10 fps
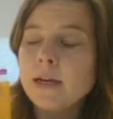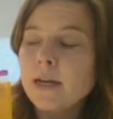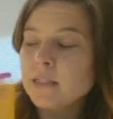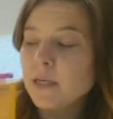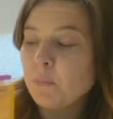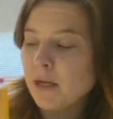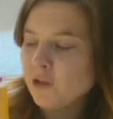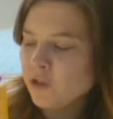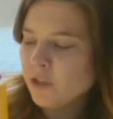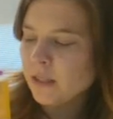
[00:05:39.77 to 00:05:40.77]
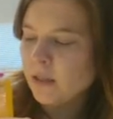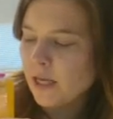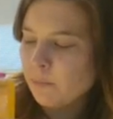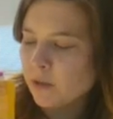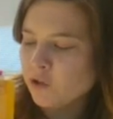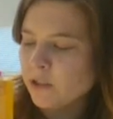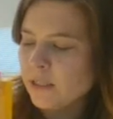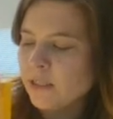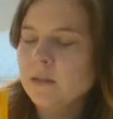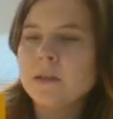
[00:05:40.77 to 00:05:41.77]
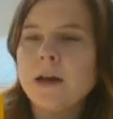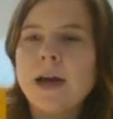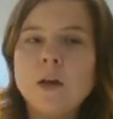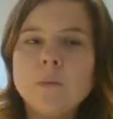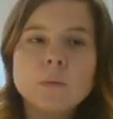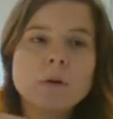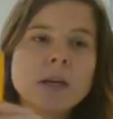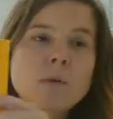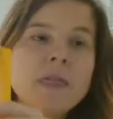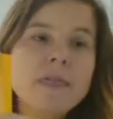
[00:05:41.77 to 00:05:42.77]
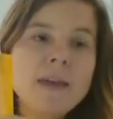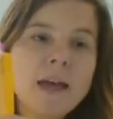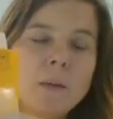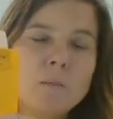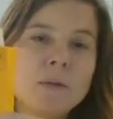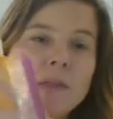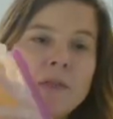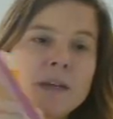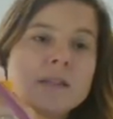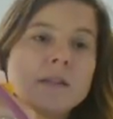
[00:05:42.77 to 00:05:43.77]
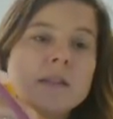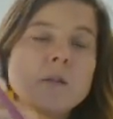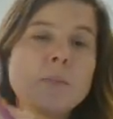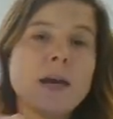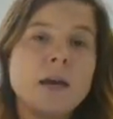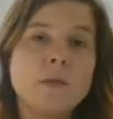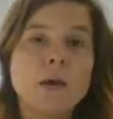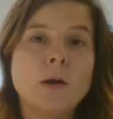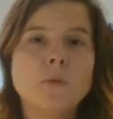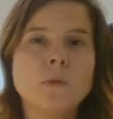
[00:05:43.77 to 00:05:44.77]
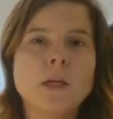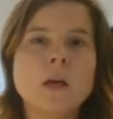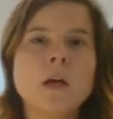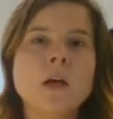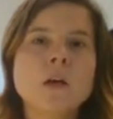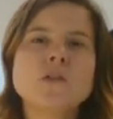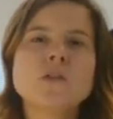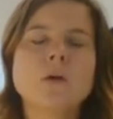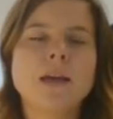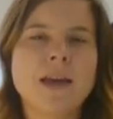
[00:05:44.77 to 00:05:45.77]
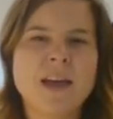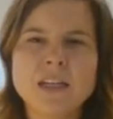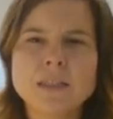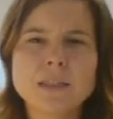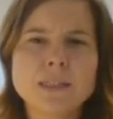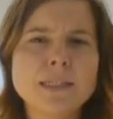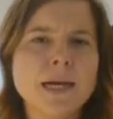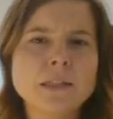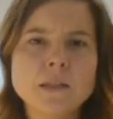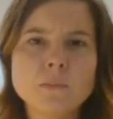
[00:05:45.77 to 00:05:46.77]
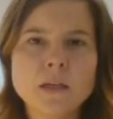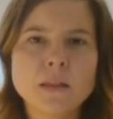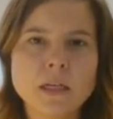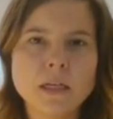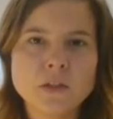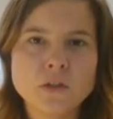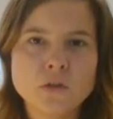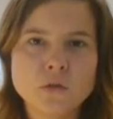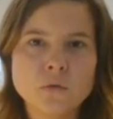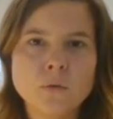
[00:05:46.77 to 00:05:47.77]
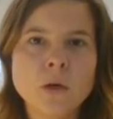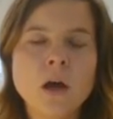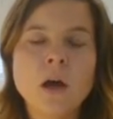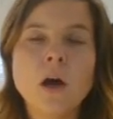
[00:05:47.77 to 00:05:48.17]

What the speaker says: as I mentioned, I think I mentioned this, I'll be working with them with the things in this bag throughout the week. So again, it's not something they need to do